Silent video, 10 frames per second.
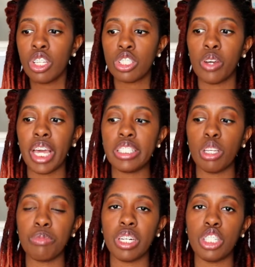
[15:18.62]
So that's
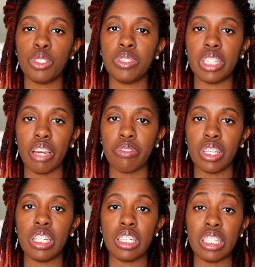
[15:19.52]
something that you
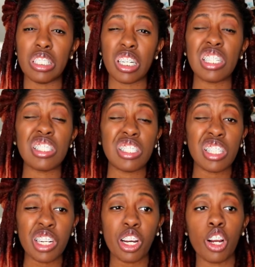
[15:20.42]
definitely need to
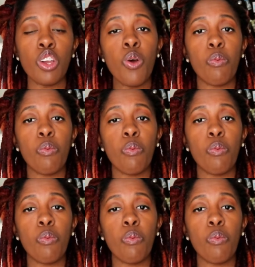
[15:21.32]
consider